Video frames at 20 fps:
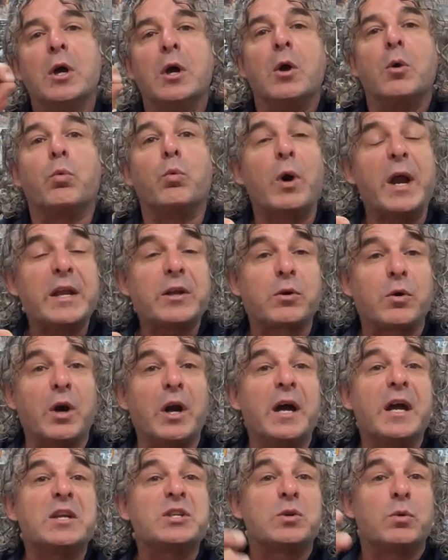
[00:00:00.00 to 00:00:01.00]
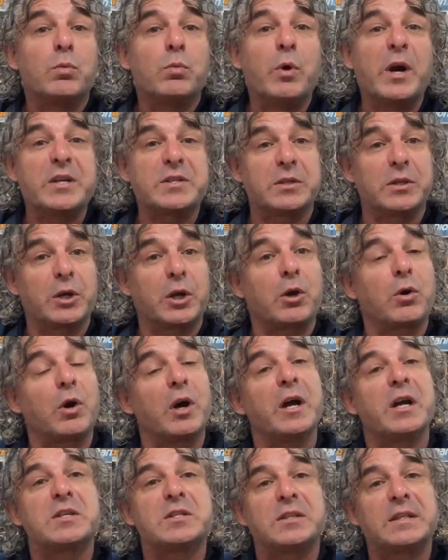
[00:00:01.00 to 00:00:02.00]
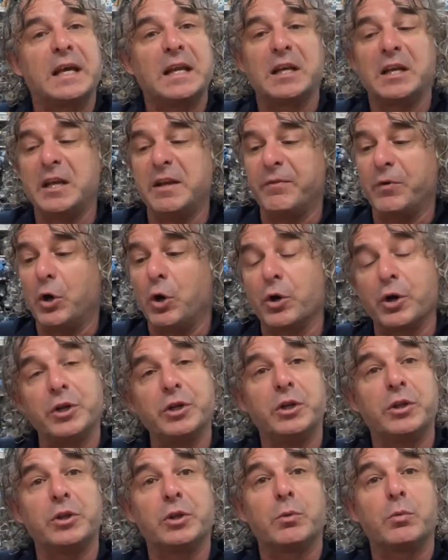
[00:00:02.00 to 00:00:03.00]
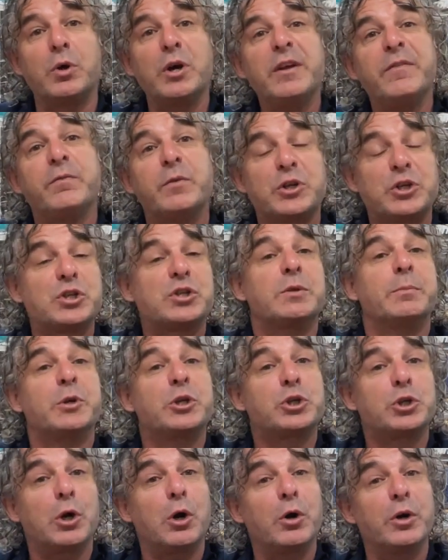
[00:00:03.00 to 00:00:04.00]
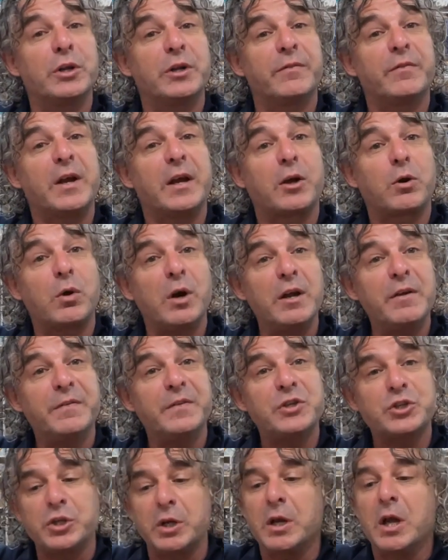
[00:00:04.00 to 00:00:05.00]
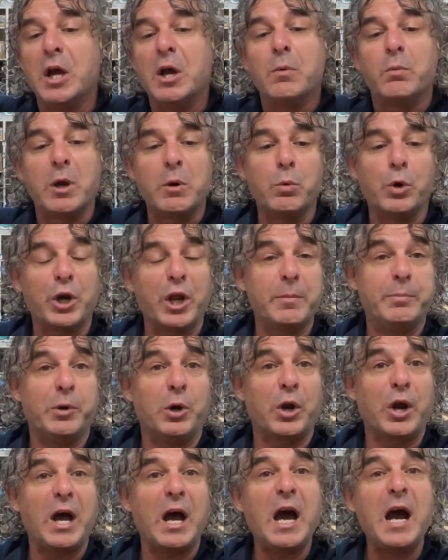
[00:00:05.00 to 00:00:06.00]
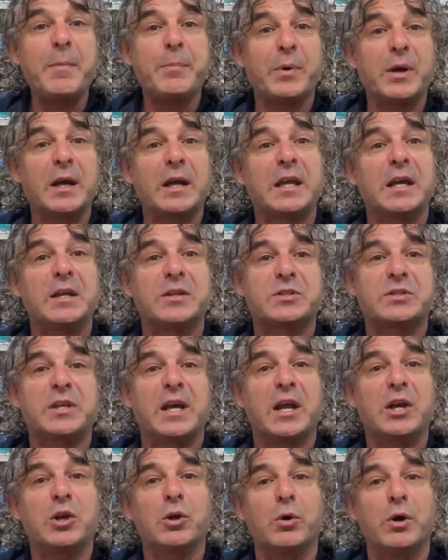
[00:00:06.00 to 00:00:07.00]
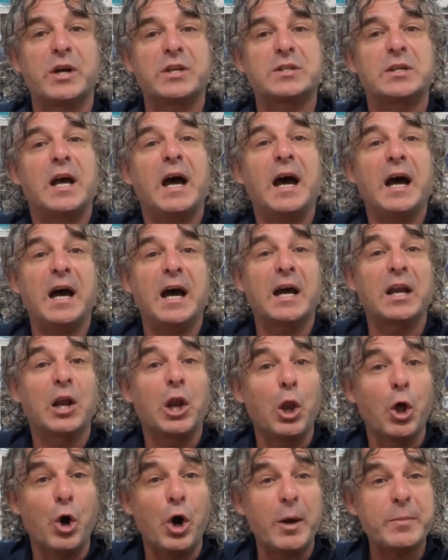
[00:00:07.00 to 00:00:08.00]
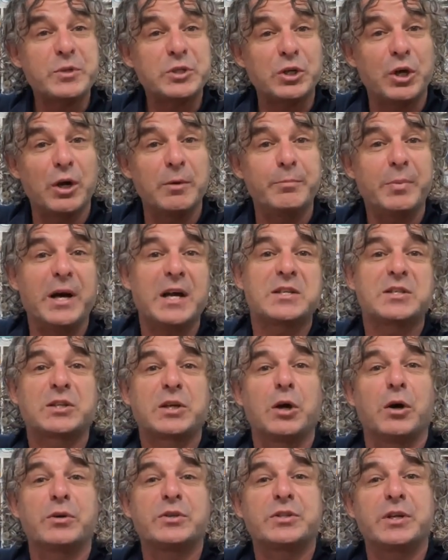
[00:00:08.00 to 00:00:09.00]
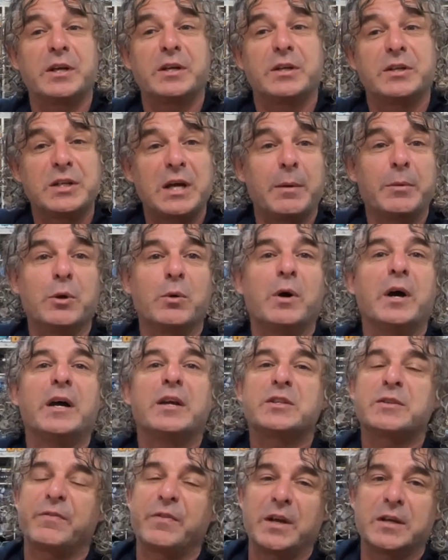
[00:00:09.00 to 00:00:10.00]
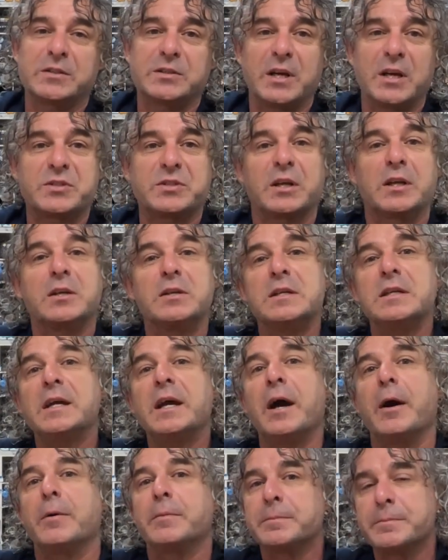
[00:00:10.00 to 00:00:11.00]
red crays, resident crays that live on and in the reef, which is the majority of our crayfishing. We want our pot up against that nice hard limestone based content in WA. It's fantastic. Now,